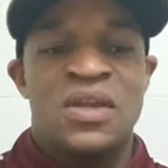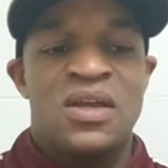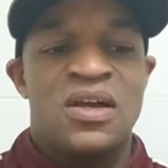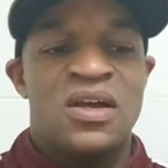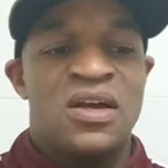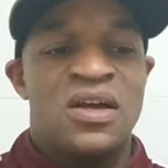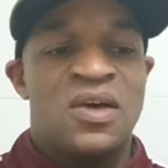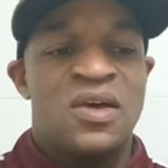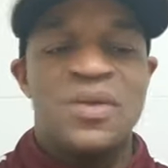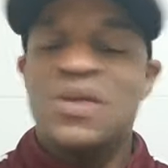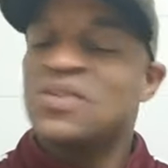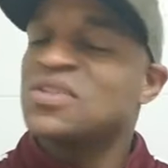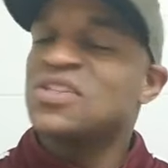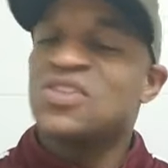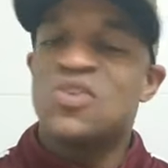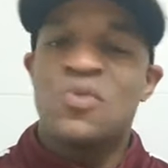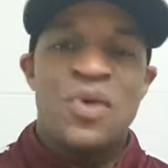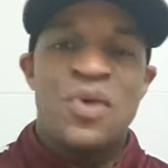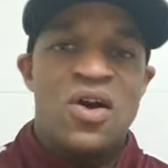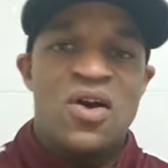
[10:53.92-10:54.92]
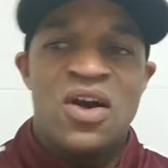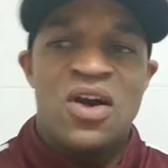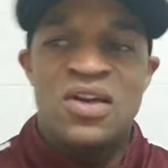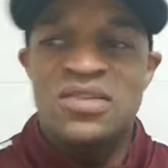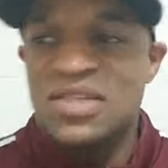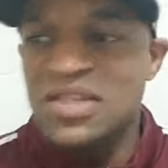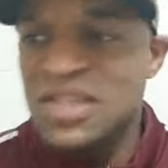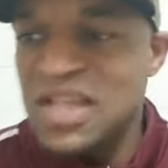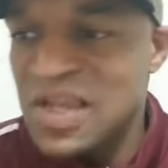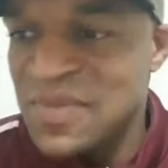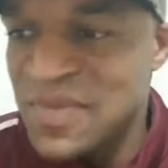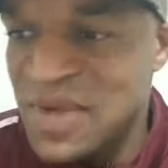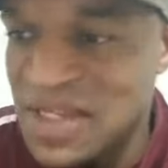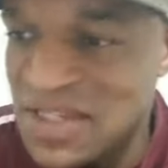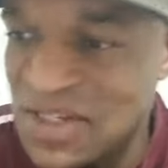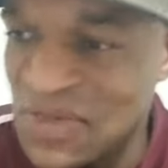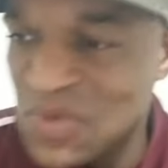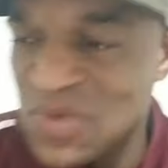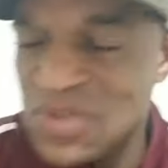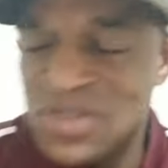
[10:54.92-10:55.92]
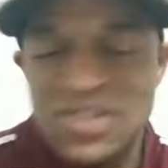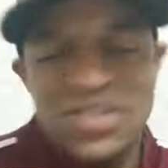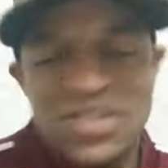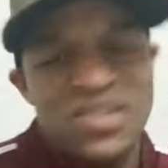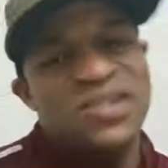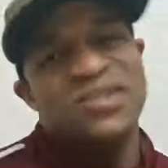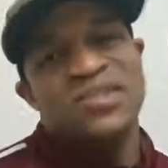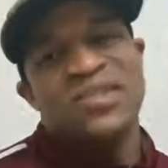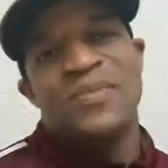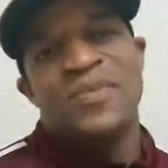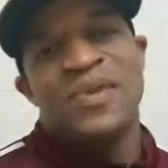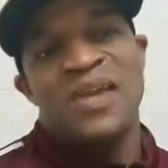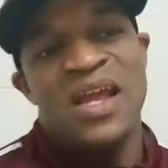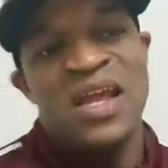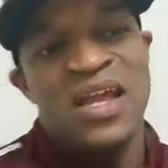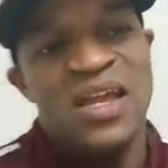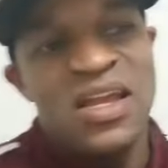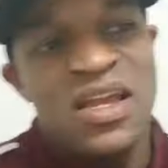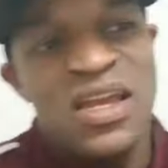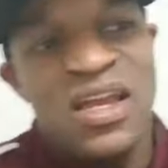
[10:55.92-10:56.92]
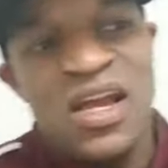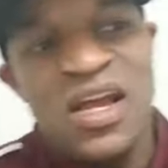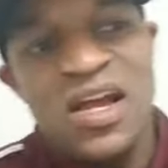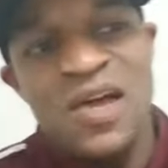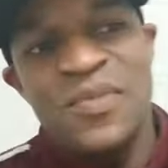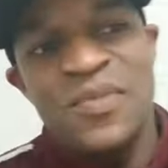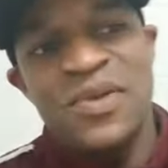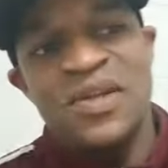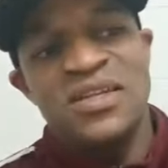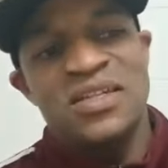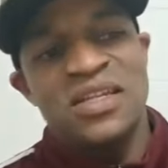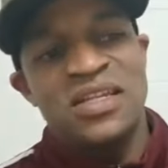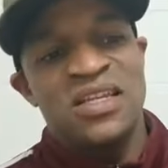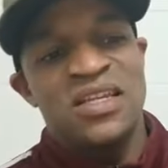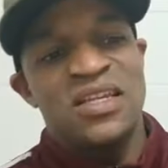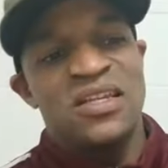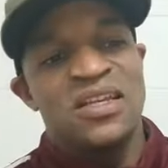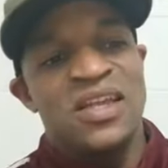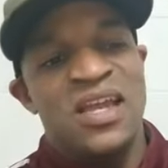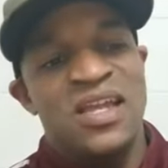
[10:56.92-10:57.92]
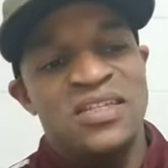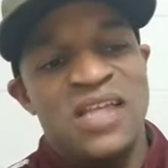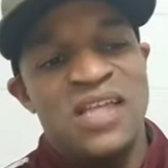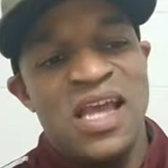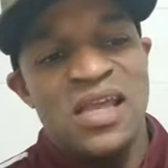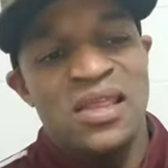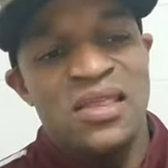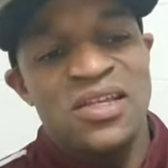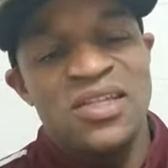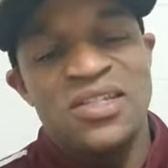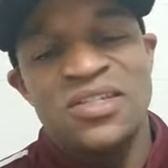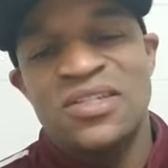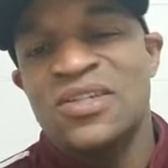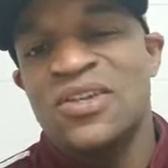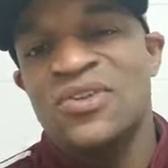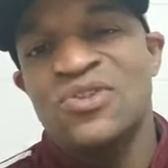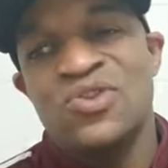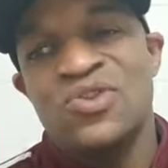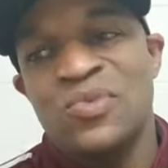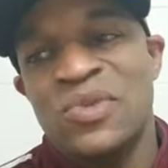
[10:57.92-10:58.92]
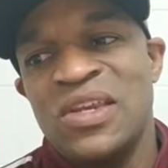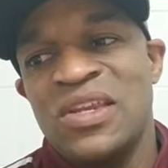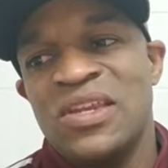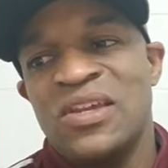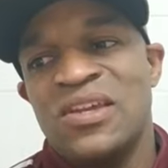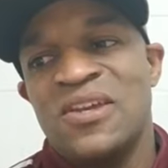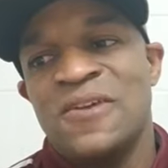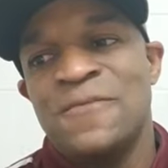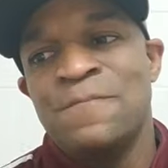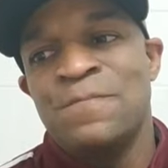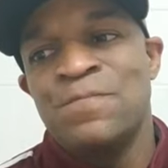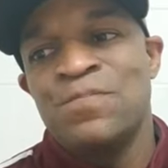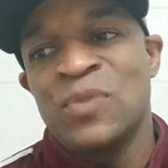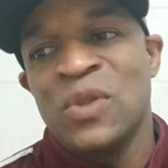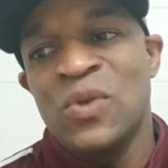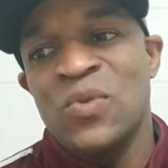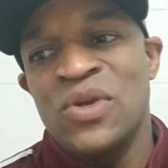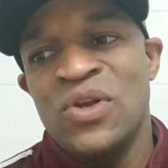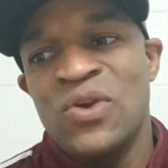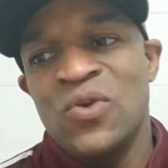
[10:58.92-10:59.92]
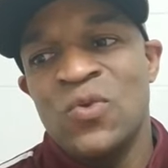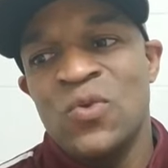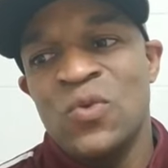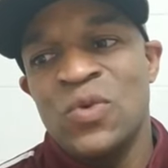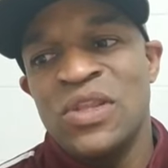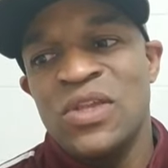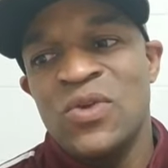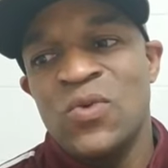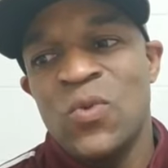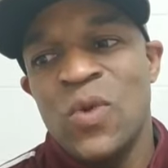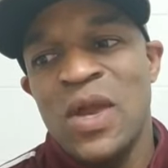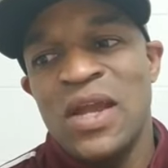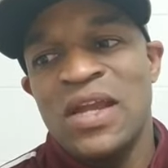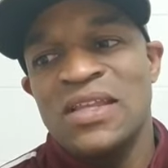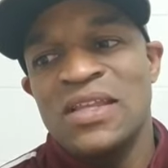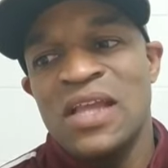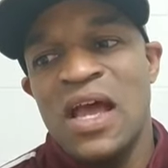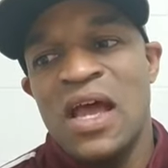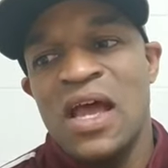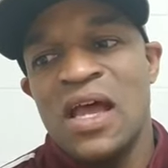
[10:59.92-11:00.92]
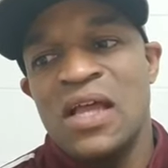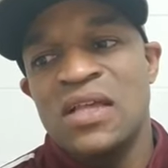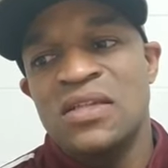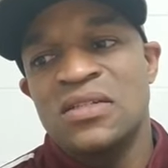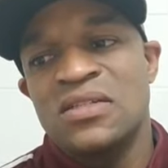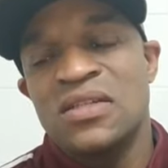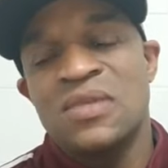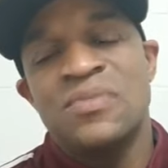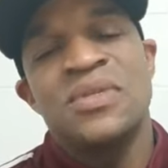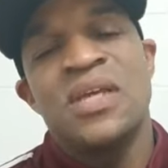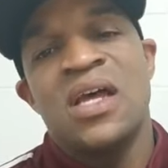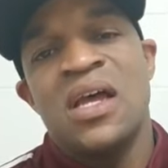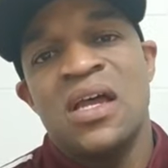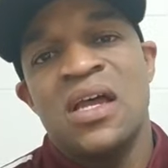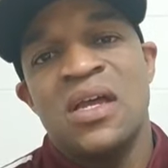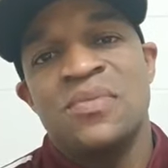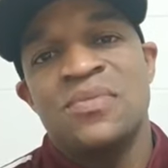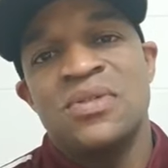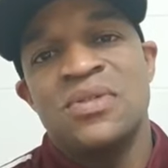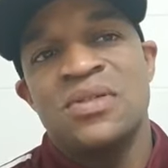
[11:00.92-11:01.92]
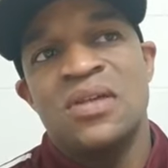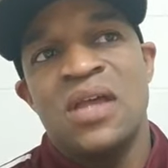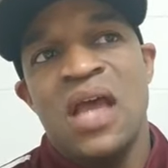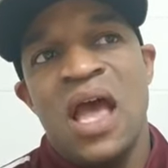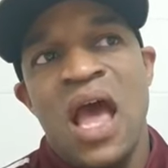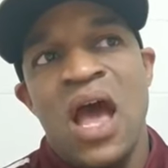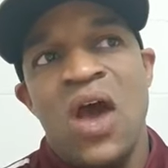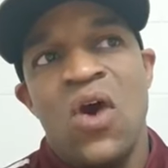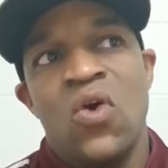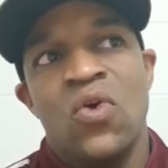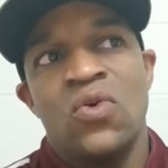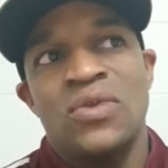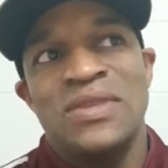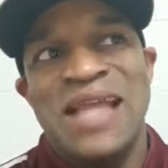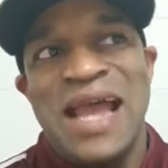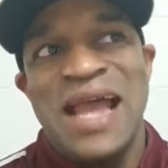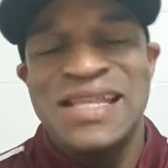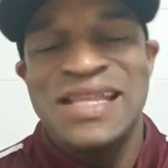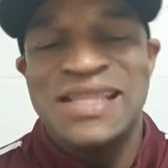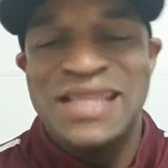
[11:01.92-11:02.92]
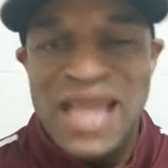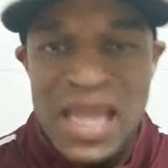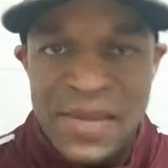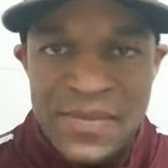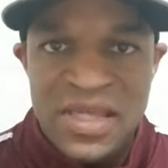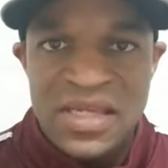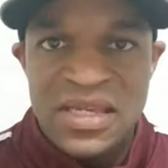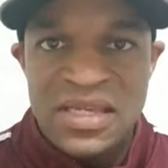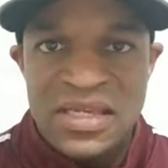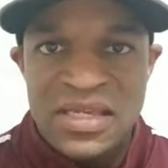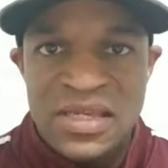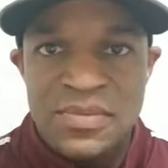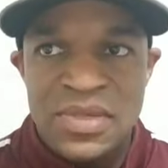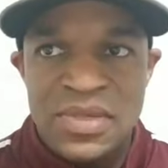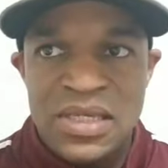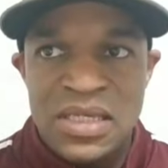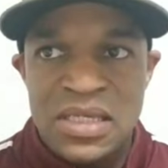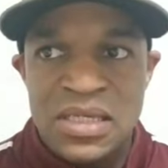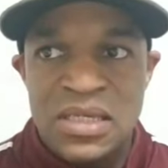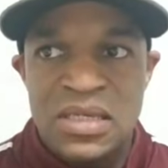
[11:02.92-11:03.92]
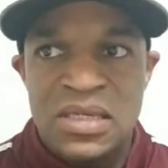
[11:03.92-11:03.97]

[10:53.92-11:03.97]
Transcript: um, that was just on my heart today, man. I just wanted to share some of that um, because I think as athletes, social media, we don't really recognize sometimes how dynamic it can be.